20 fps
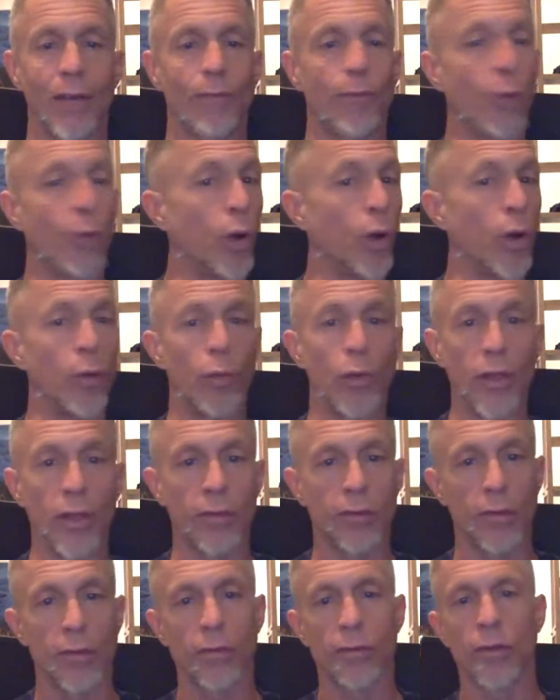For what
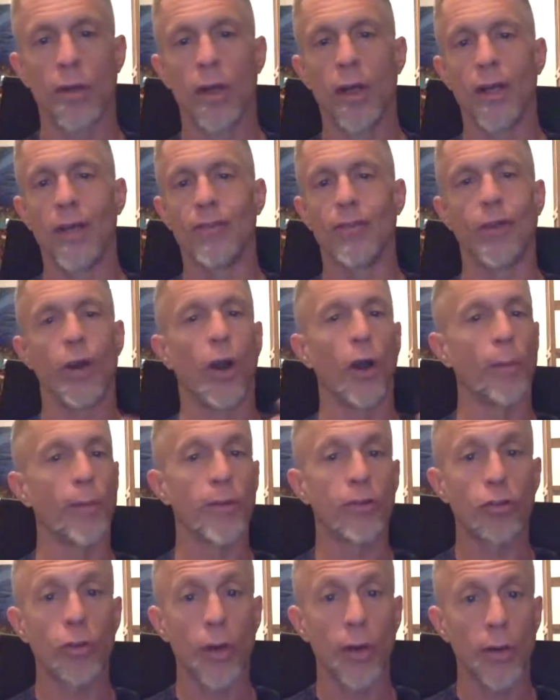reasons? Is it
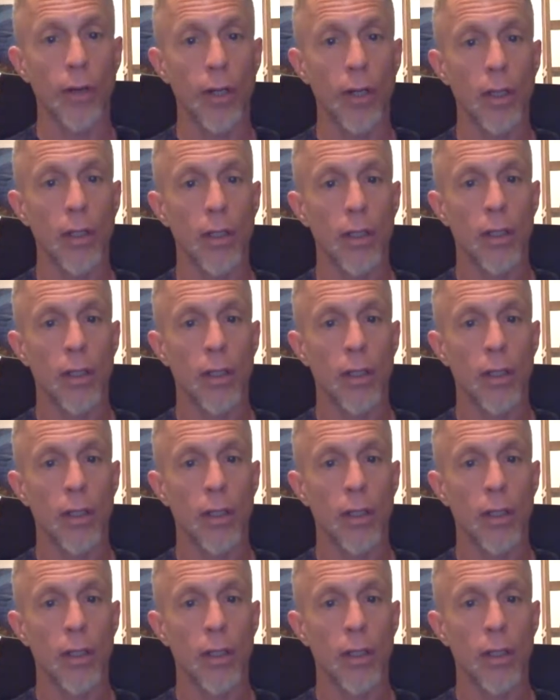arbitrary?